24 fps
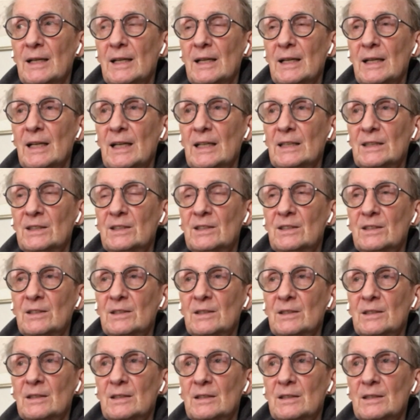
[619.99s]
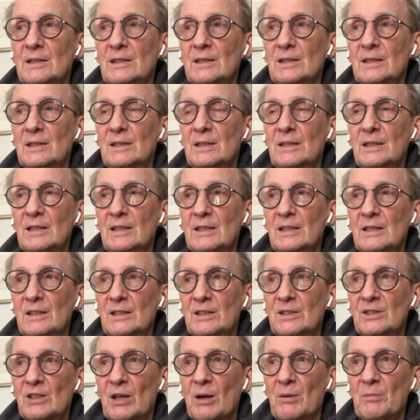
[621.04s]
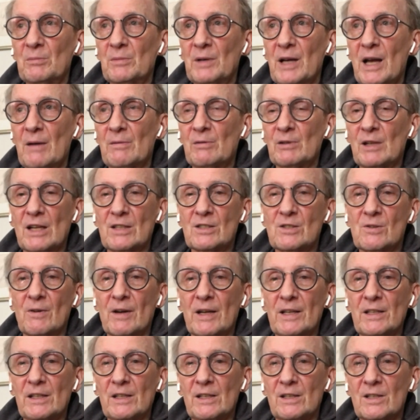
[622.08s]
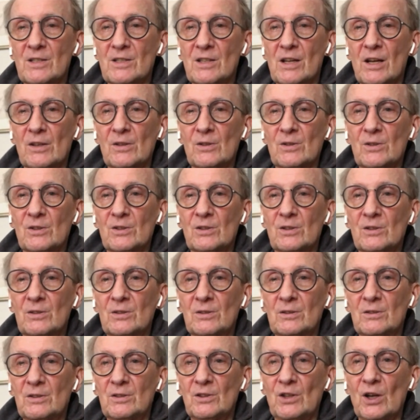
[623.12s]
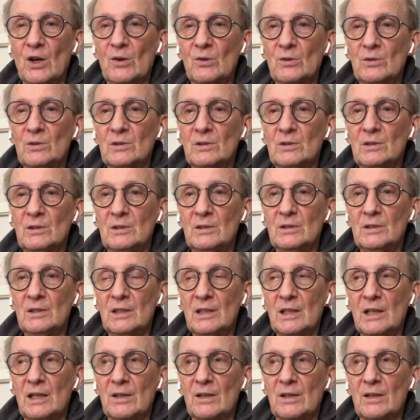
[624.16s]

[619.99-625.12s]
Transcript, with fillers: It's some have lots of ideas, others don't. Mm-hmm.